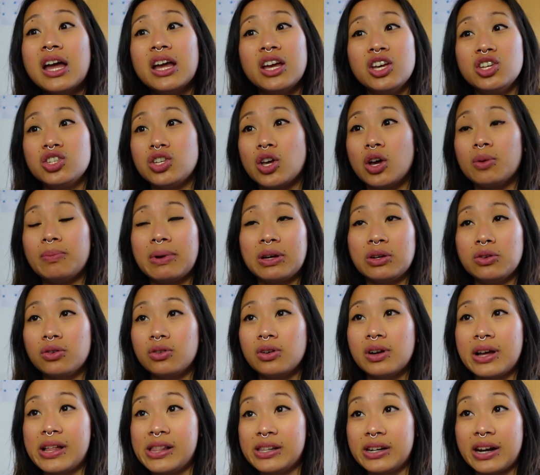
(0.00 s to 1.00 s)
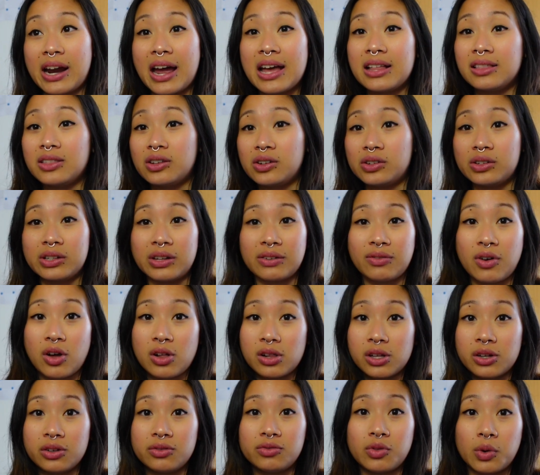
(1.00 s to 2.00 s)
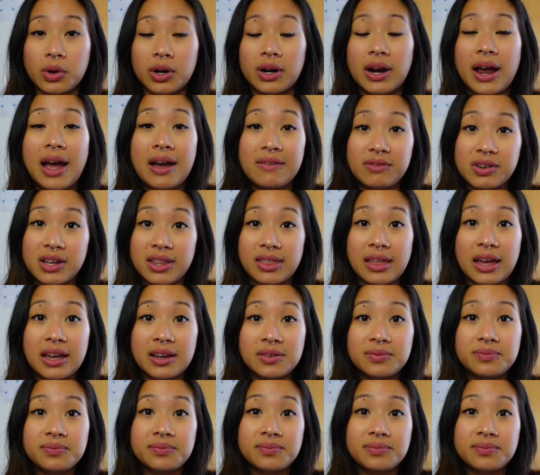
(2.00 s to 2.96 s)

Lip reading: So my Google Calendar, I literally follow for everything.